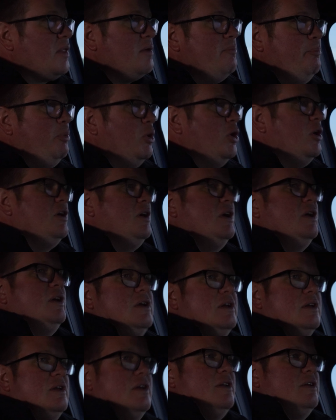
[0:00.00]
But
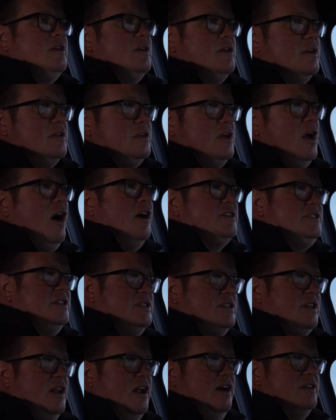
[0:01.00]
cars in
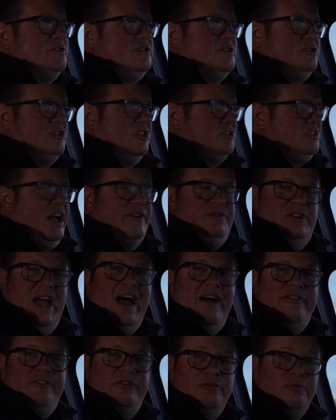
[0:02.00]
this class just haven't
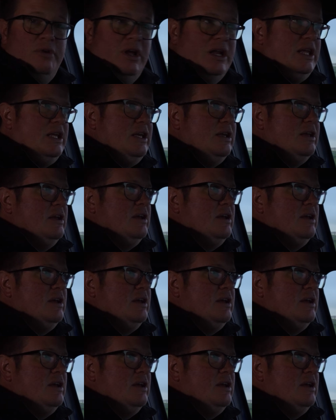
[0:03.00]
had, really.